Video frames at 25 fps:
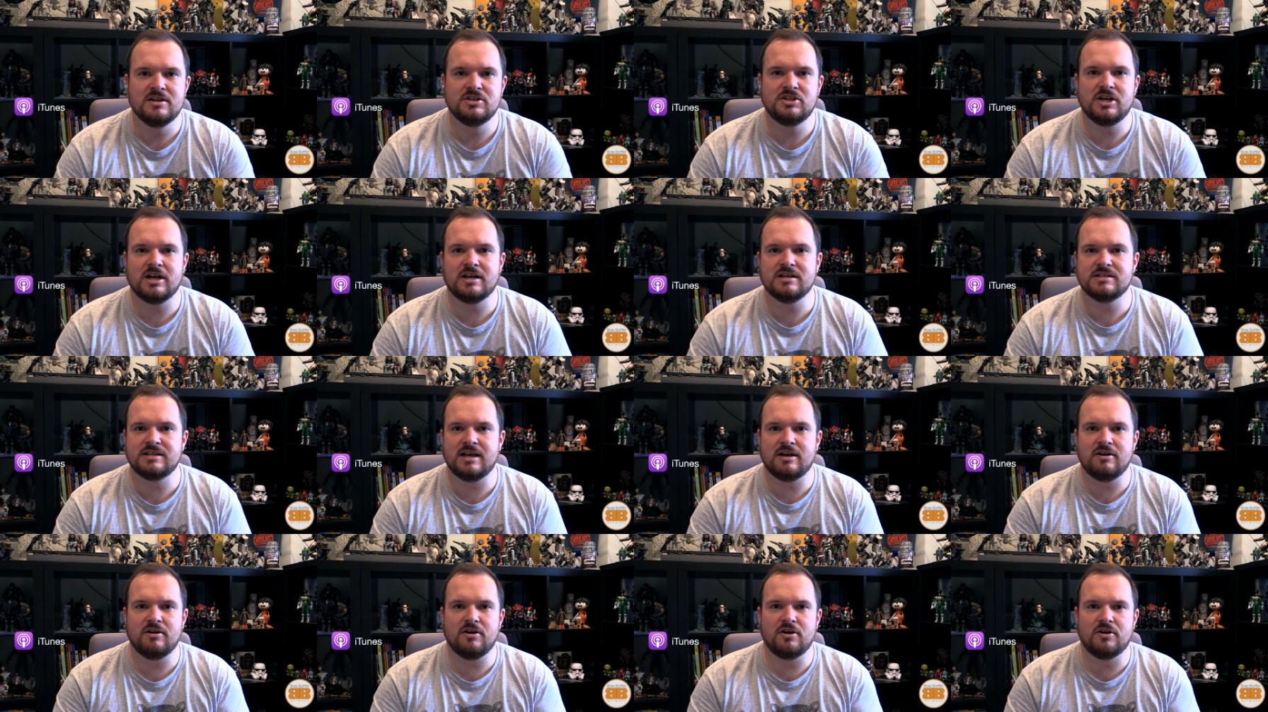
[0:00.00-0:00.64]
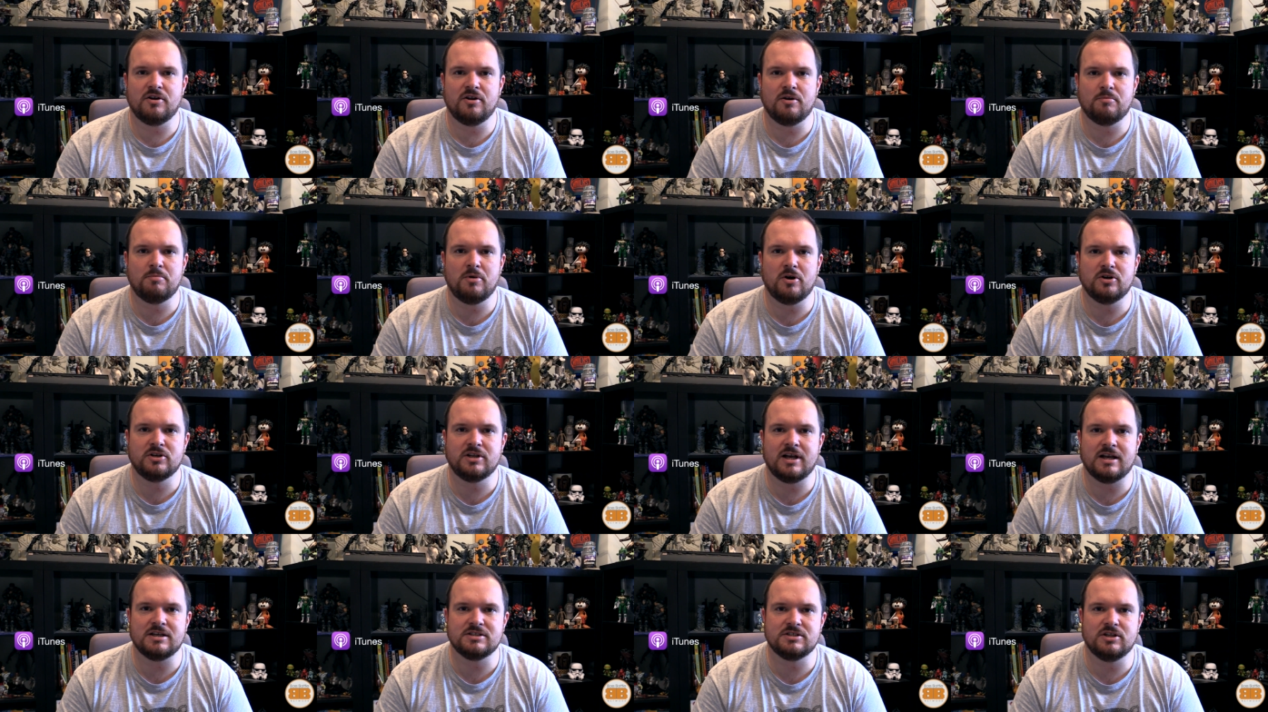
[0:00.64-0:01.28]
Check us out on our
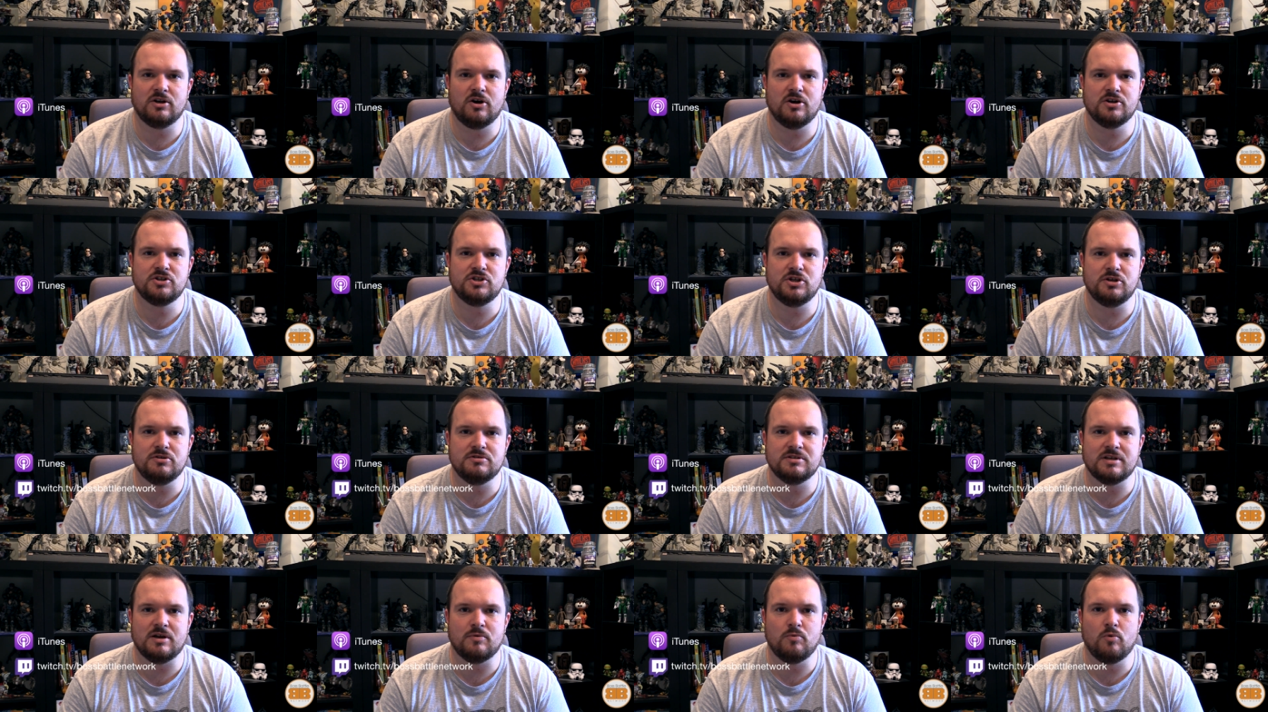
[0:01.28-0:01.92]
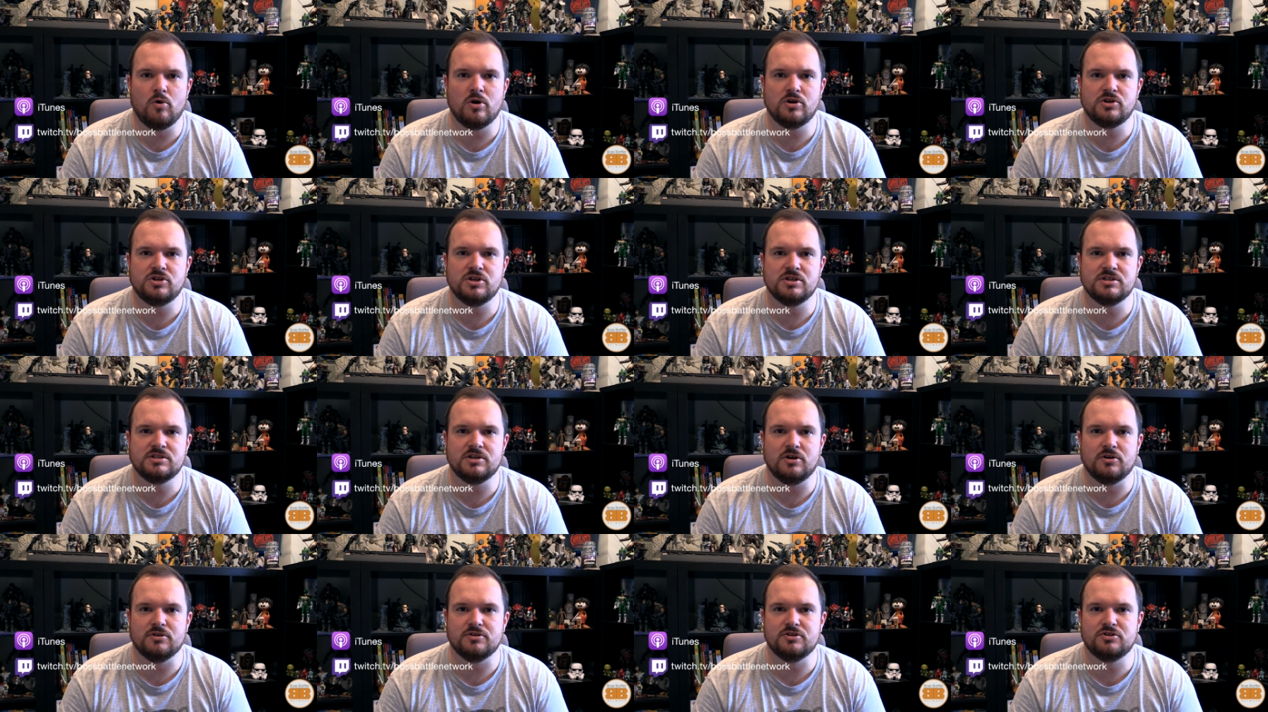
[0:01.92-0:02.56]
podcast on iTunes and watch
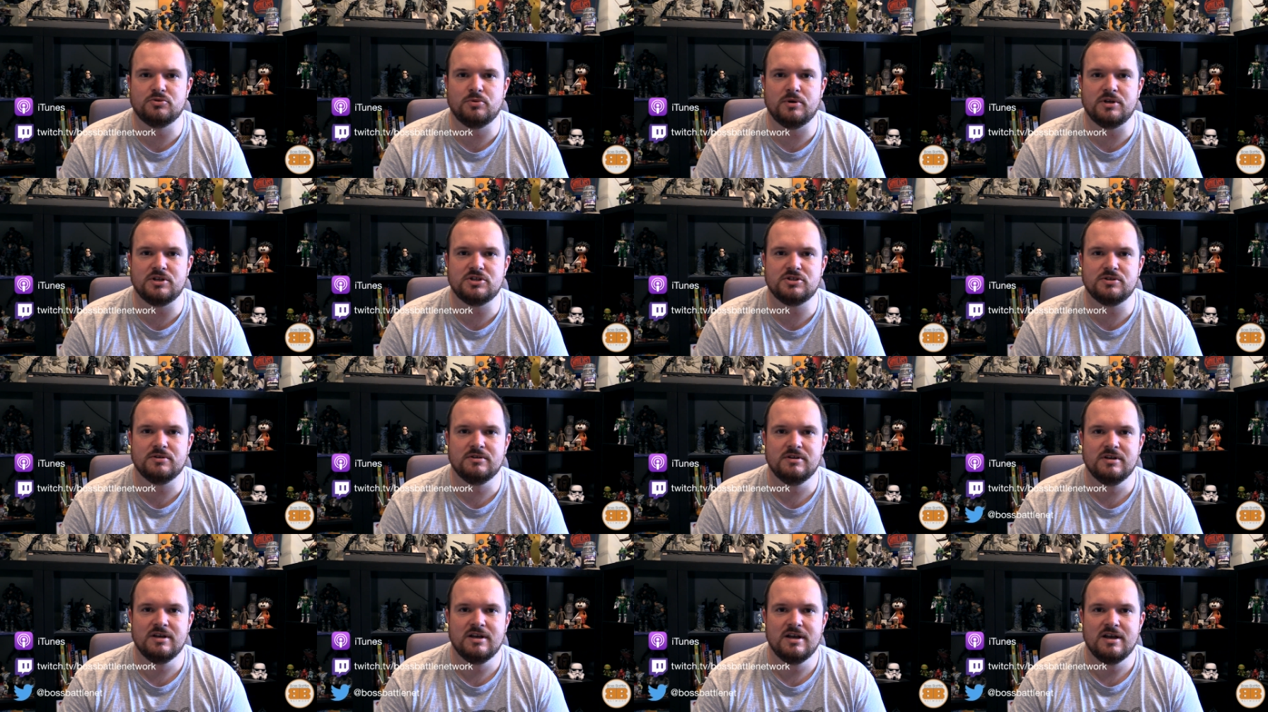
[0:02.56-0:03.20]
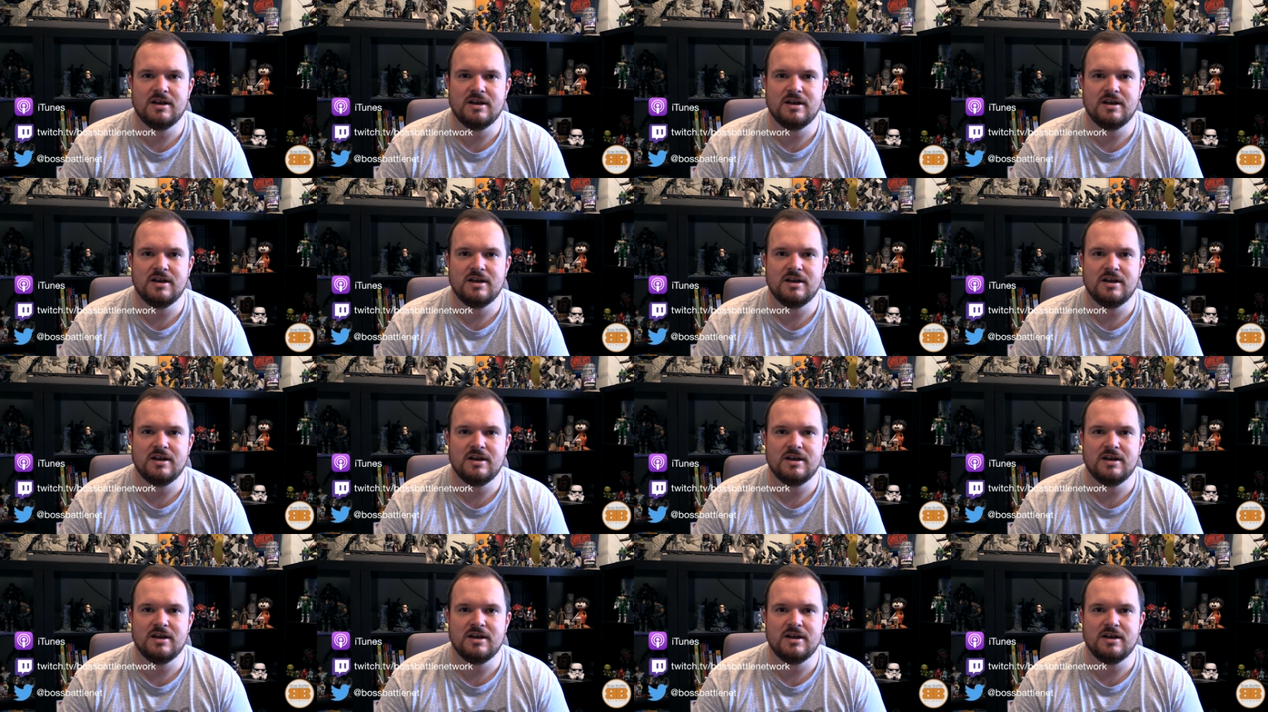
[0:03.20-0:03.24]
us on Twitch.